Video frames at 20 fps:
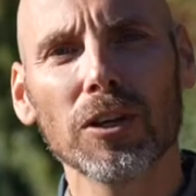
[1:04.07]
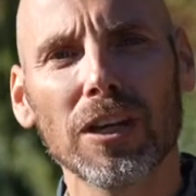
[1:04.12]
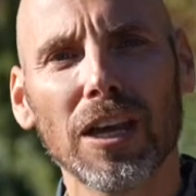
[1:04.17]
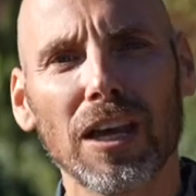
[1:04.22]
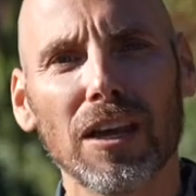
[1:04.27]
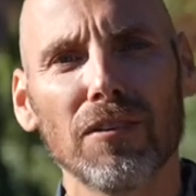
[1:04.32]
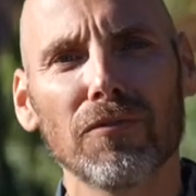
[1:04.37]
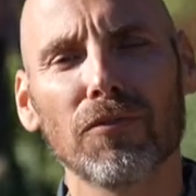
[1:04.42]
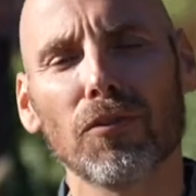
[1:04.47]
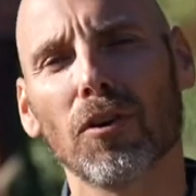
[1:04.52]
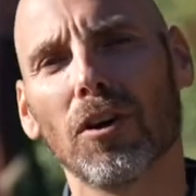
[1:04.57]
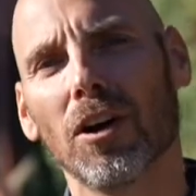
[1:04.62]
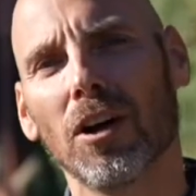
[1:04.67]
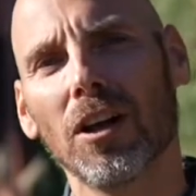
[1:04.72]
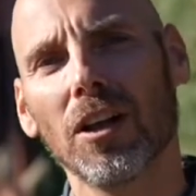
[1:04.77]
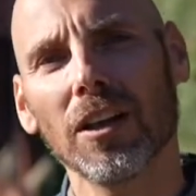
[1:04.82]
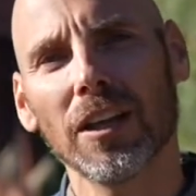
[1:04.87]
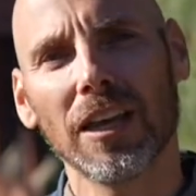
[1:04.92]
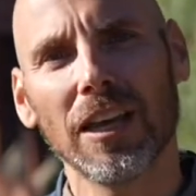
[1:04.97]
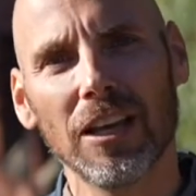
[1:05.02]
again for
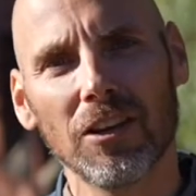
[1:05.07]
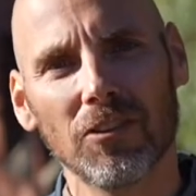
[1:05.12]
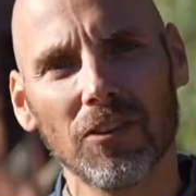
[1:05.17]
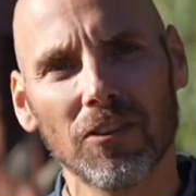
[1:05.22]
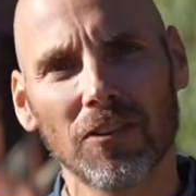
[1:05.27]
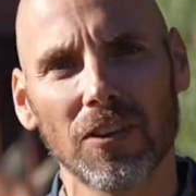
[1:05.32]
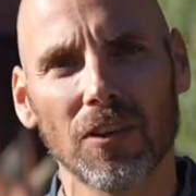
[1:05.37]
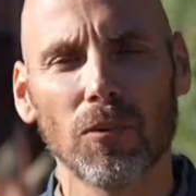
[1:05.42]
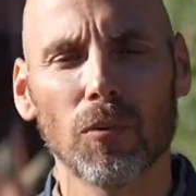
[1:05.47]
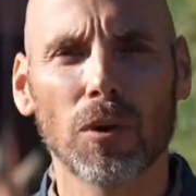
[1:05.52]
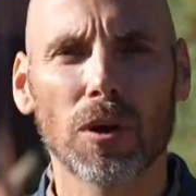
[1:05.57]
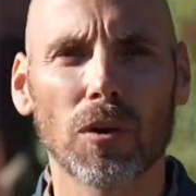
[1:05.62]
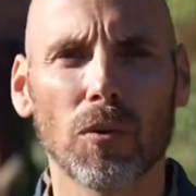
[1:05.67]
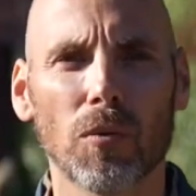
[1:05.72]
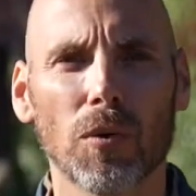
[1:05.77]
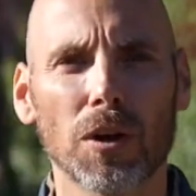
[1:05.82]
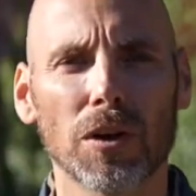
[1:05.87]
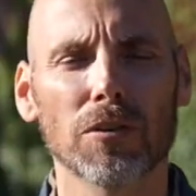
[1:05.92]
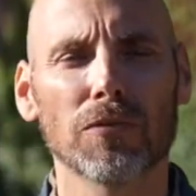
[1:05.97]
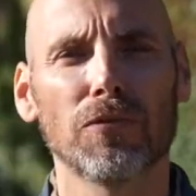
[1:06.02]
all ages, and what a
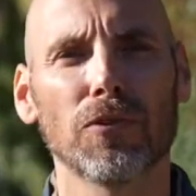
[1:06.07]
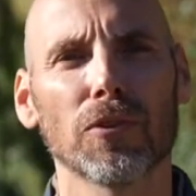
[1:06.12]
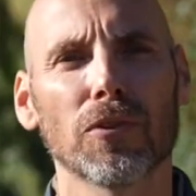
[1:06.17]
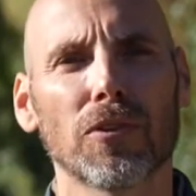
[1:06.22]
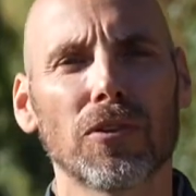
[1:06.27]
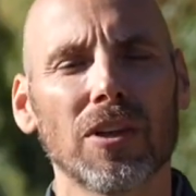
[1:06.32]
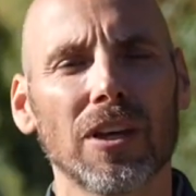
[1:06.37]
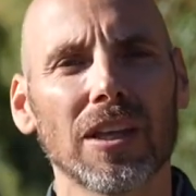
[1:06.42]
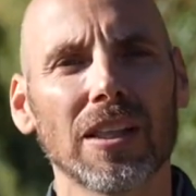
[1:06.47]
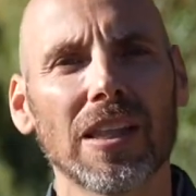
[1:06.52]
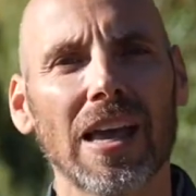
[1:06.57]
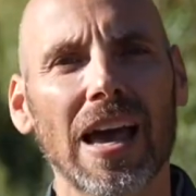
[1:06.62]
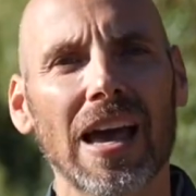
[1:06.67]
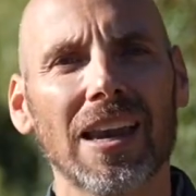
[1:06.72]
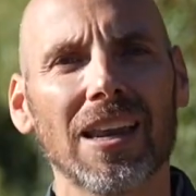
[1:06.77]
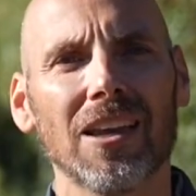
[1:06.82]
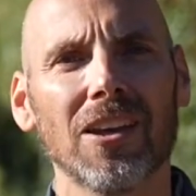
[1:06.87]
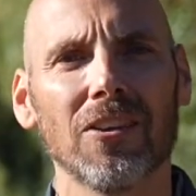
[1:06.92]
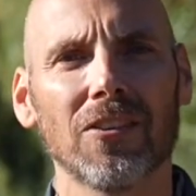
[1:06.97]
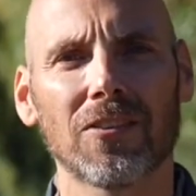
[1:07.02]
wonderful thing
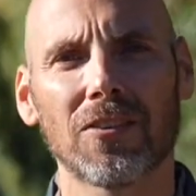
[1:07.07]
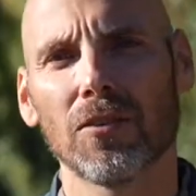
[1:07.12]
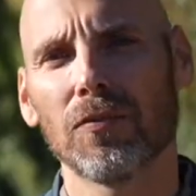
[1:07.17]
that is.